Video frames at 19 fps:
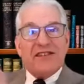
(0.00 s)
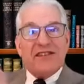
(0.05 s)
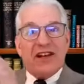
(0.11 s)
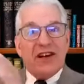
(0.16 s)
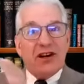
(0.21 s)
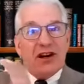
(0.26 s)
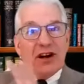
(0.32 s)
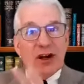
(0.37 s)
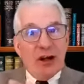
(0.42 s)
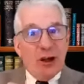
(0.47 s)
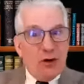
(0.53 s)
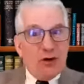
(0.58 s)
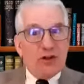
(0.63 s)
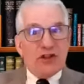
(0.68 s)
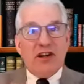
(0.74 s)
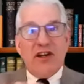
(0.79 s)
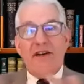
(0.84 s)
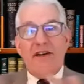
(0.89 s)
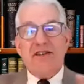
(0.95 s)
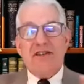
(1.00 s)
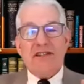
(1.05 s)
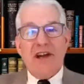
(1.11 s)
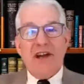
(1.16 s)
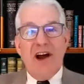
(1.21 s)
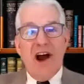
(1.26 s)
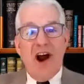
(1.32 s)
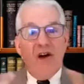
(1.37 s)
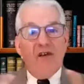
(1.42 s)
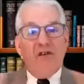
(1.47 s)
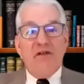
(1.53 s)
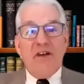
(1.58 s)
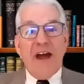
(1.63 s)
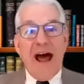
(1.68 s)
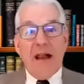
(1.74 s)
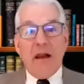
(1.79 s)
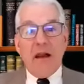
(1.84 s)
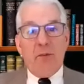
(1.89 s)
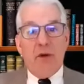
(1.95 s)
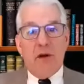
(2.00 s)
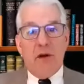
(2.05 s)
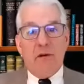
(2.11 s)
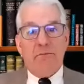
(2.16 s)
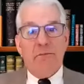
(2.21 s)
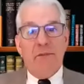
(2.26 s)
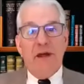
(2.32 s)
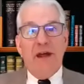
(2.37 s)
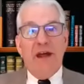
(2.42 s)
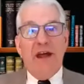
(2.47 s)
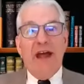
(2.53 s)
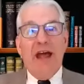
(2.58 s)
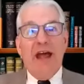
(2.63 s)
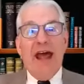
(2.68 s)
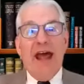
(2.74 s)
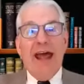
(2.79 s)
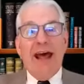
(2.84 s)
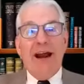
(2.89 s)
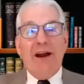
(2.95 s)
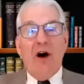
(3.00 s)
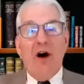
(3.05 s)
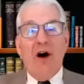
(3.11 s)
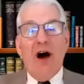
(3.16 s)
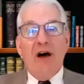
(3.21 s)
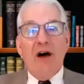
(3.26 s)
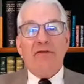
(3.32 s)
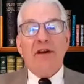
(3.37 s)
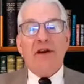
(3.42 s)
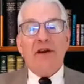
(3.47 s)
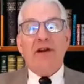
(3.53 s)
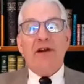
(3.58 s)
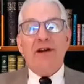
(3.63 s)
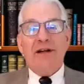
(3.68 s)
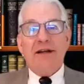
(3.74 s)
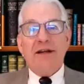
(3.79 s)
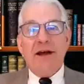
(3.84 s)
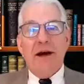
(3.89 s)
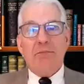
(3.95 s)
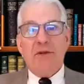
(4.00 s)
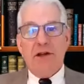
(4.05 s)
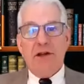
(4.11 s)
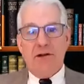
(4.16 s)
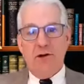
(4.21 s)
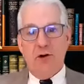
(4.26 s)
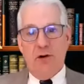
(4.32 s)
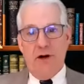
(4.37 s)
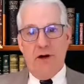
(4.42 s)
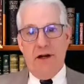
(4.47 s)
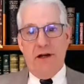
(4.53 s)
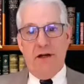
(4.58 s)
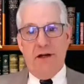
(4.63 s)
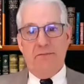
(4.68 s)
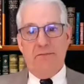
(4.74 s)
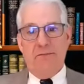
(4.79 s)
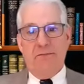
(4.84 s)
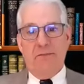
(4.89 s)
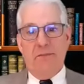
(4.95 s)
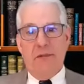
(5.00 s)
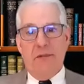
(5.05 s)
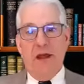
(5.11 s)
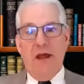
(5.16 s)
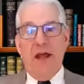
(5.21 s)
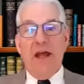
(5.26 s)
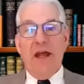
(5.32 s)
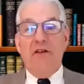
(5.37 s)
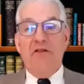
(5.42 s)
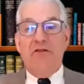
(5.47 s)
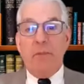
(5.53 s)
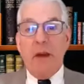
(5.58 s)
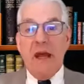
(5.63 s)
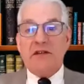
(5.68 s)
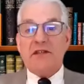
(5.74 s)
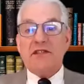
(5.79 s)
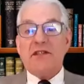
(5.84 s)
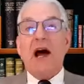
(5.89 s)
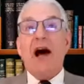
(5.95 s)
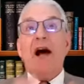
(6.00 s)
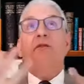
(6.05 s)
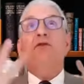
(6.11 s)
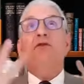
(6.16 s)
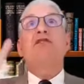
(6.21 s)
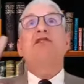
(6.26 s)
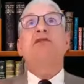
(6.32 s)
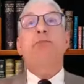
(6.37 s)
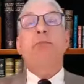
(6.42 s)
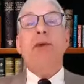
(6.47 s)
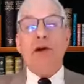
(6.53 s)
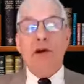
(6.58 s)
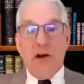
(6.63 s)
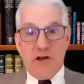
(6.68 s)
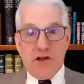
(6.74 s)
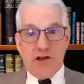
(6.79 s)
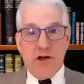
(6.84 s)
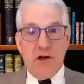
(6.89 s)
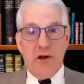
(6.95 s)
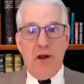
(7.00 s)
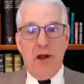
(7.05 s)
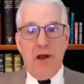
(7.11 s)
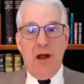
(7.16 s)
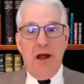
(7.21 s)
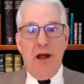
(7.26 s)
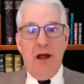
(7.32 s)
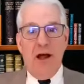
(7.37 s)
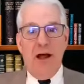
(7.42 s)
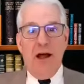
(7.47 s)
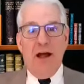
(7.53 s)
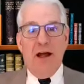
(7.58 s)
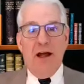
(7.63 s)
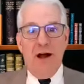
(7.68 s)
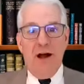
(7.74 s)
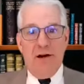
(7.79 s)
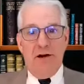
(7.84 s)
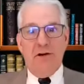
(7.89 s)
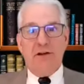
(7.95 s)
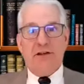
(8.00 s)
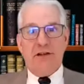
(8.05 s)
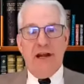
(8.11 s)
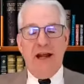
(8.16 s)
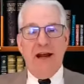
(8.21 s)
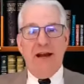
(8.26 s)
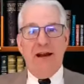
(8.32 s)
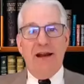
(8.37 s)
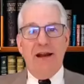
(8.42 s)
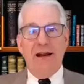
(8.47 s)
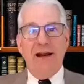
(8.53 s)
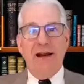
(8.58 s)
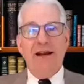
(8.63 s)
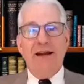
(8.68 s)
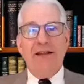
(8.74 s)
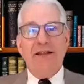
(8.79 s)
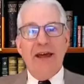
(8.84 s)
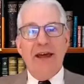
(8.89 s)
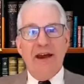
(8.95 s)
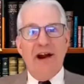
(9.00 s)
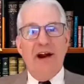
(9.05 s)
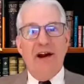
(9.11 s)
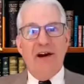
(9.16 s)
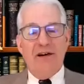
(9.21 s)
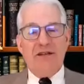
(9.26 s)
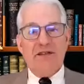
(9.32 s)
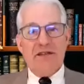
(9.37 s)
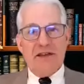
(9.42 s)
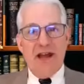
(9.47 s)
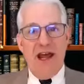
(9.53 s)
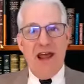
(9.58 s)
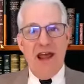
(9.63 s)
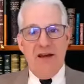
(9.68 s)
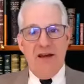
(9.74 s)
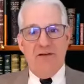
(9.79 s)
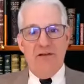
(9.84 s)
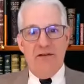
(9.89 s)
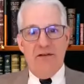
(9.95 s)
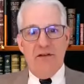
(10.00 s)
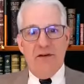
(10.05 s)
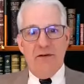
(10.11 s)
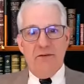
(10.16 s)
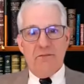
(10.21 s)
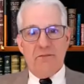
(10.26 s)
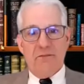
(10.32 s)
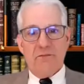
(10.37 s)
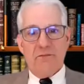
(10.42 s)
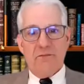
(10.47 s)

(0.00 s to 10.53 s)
its conclusions are fallible and often condemnatory. If based on spiritual understanding, they are safe.